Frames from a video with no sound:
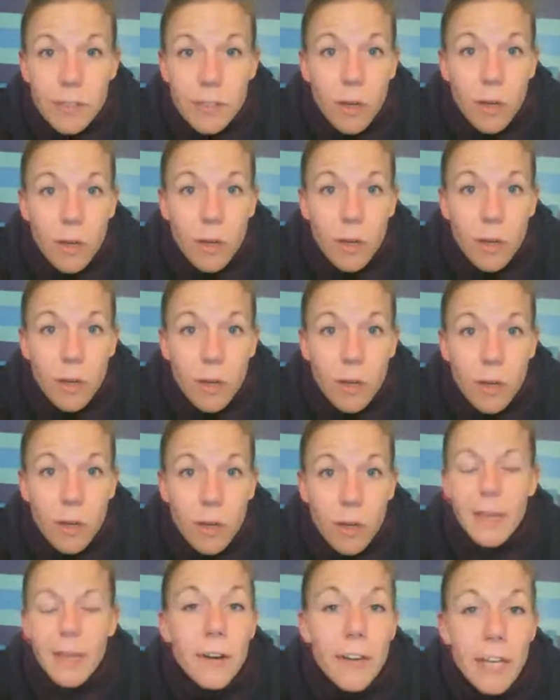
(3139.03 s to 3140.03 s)
So
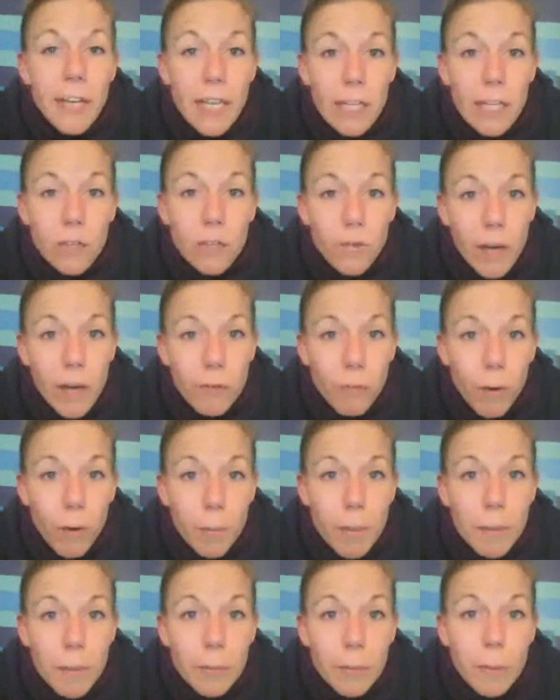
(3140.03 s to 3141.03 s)
they're going to each find
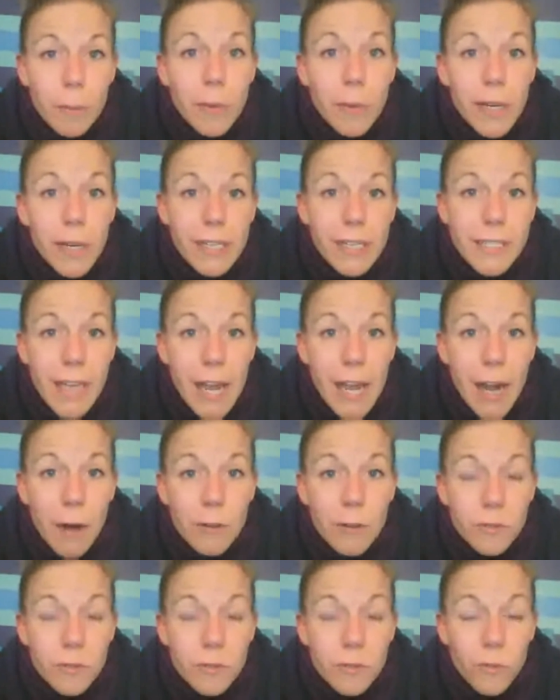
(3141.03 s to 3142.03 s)
4 people putting in 10
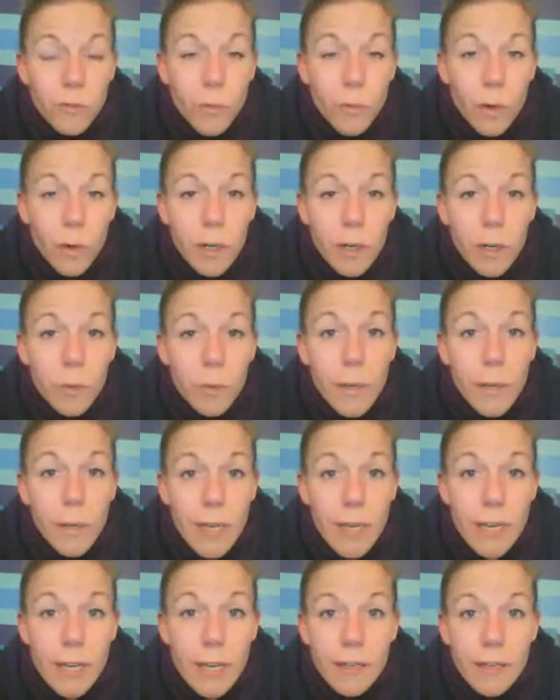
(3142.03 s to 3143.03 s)
hours of work a
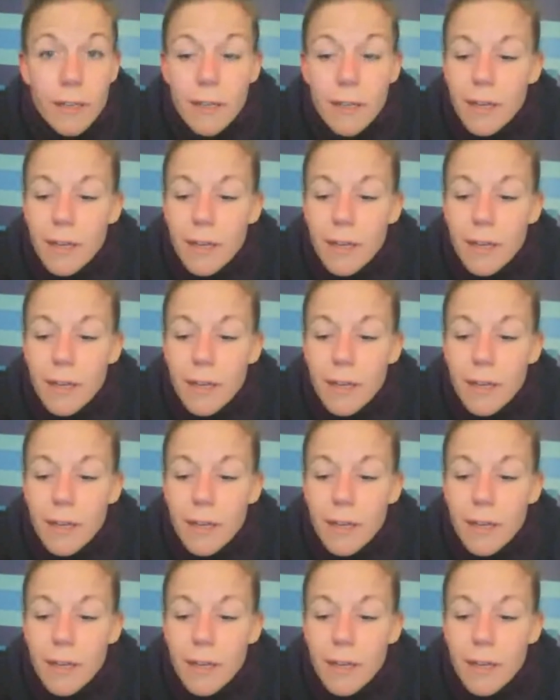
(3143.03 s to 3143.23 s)
week.